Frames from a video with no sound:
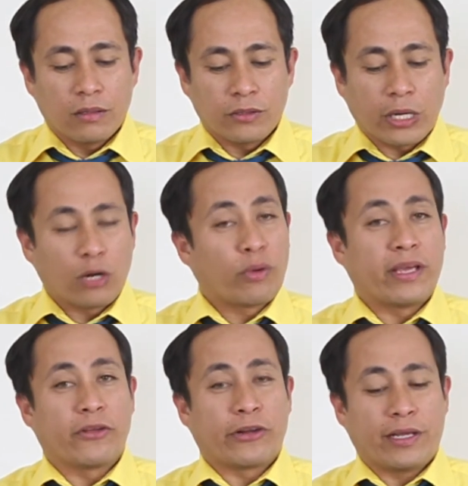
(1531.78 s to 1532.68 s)
Shall
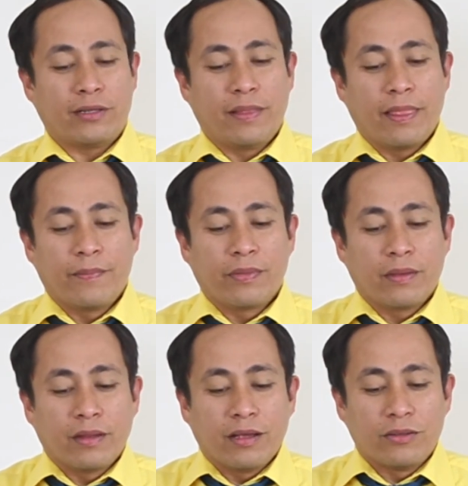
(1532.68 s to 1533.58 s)
we read?
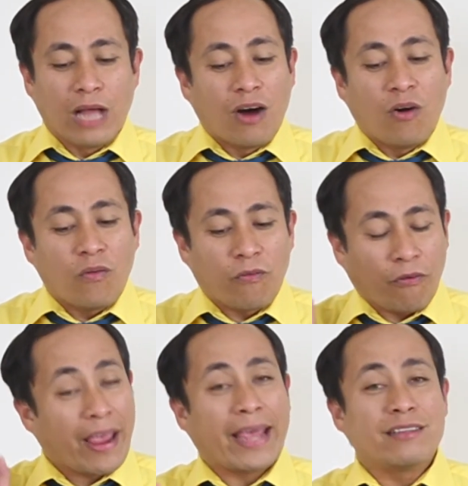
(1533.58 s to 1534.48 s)
Now
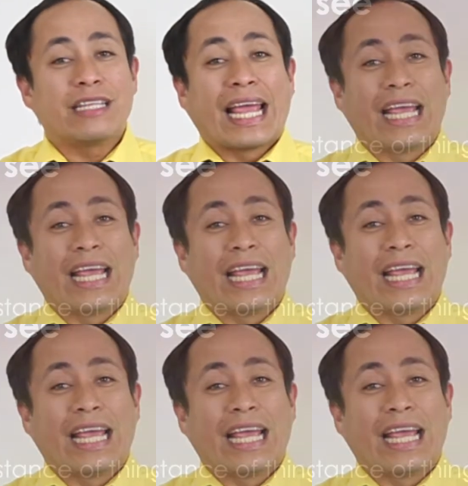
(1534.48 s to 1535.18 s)
faith is